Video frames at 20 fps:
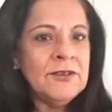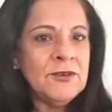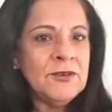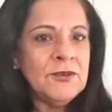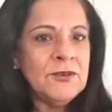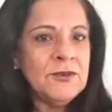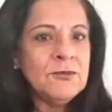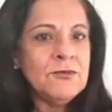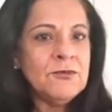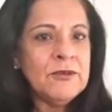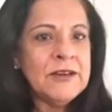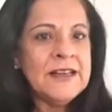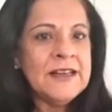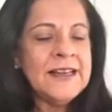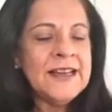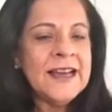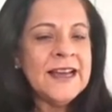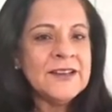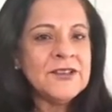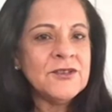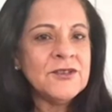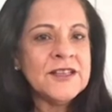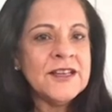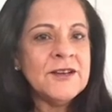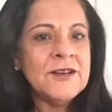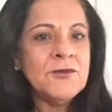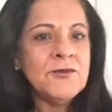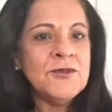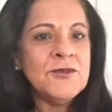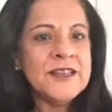you really had to say
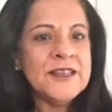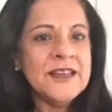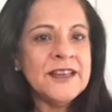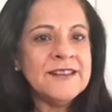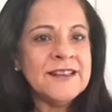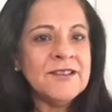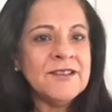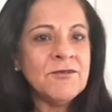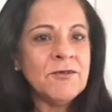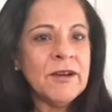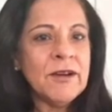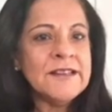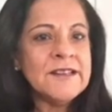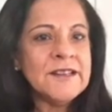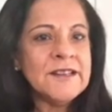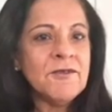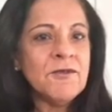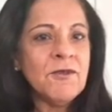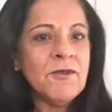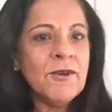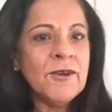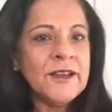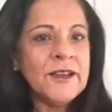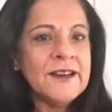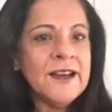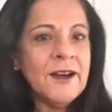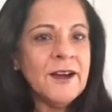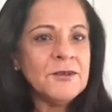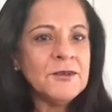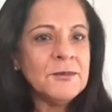who's getting it right and wrong
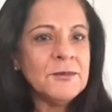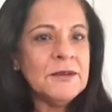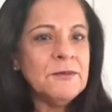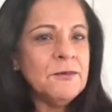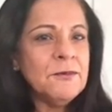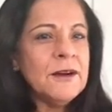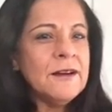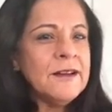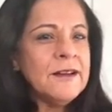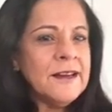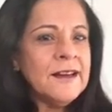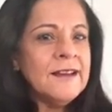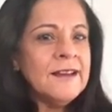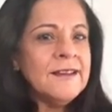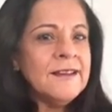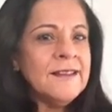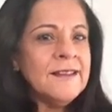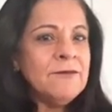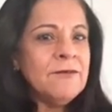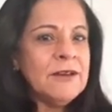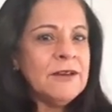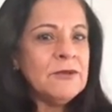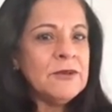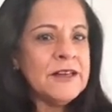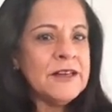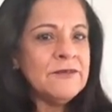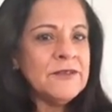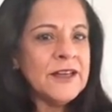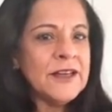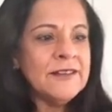and how do we work. And I think we
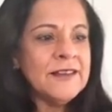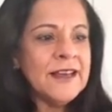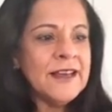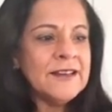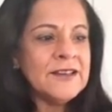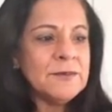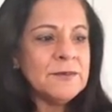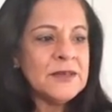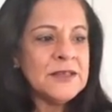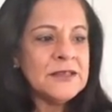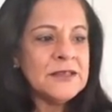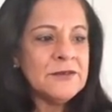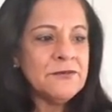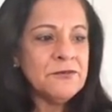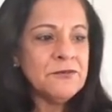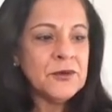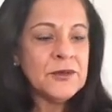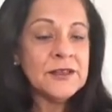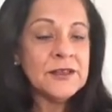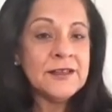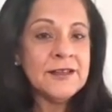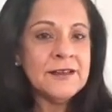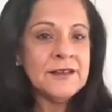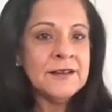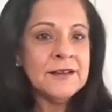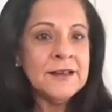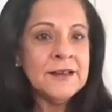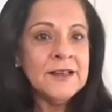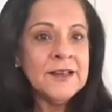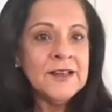could have done that a bit
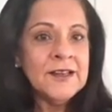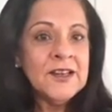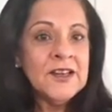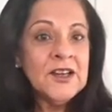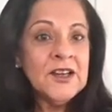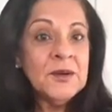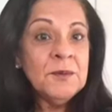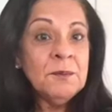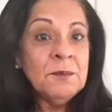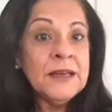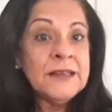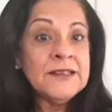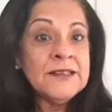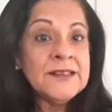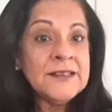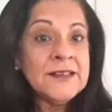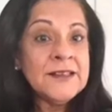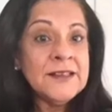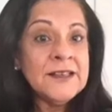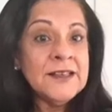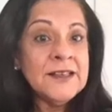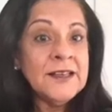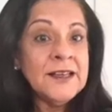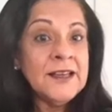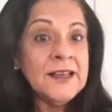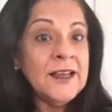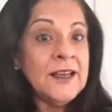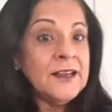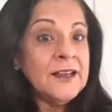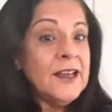differently. But
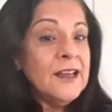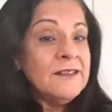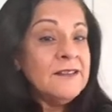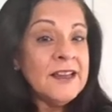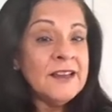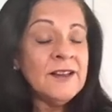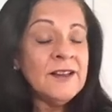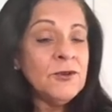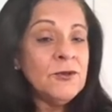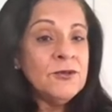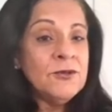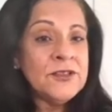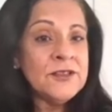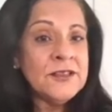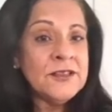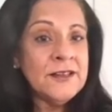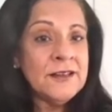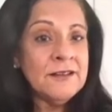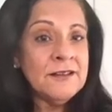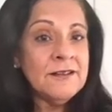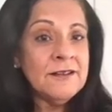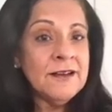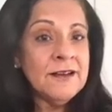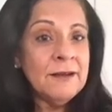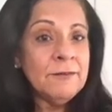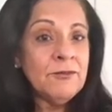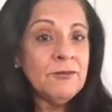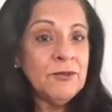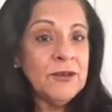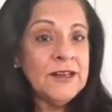as I close the year,
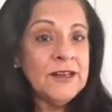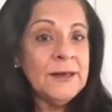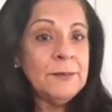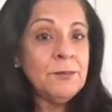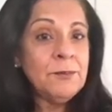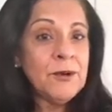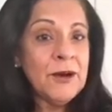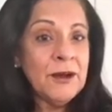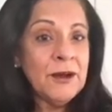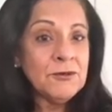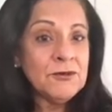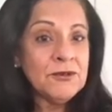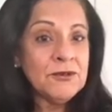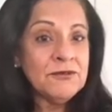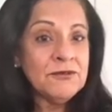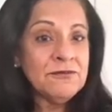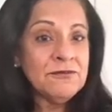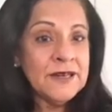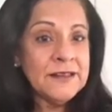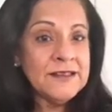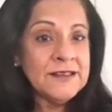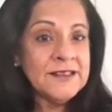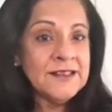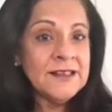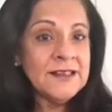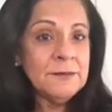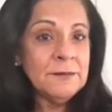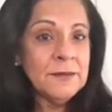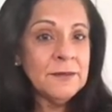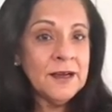I'm really proud of my
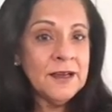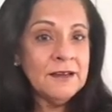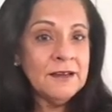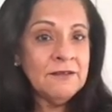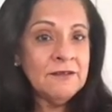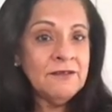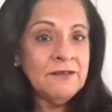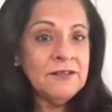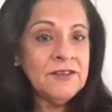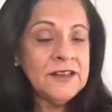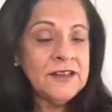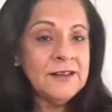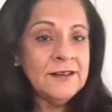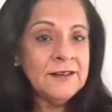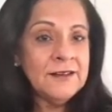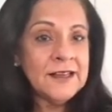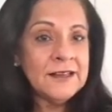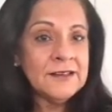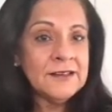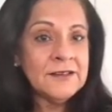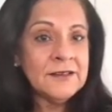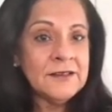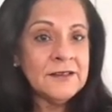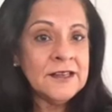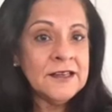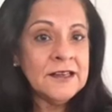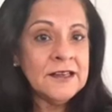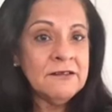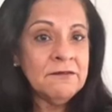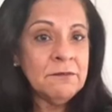team. I feel that
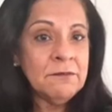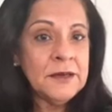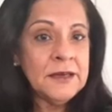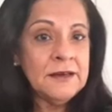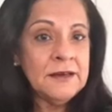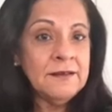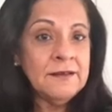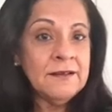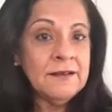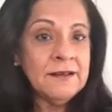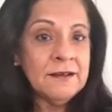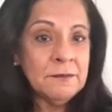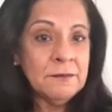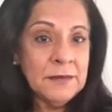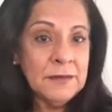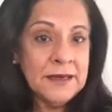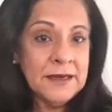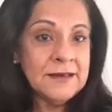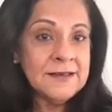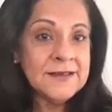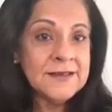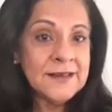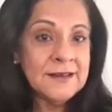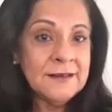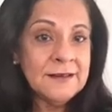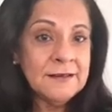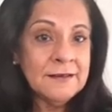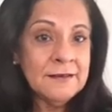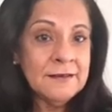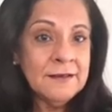they have been
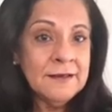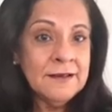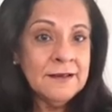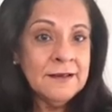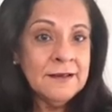amazing.